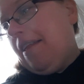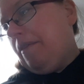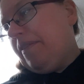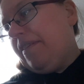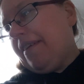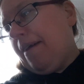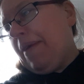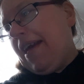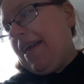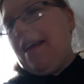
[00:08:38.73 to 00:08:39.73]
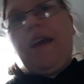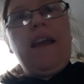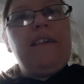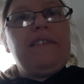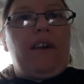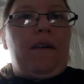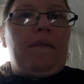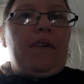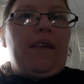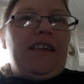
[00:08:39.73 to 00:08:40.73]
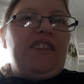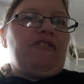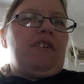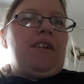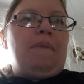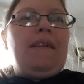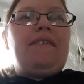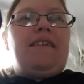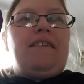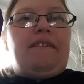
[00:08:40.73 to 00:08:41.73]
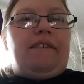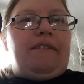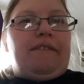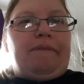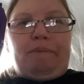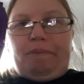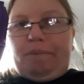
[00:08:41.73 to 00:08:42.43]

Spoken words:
then obviously Sammy has got it's chocolate buttons.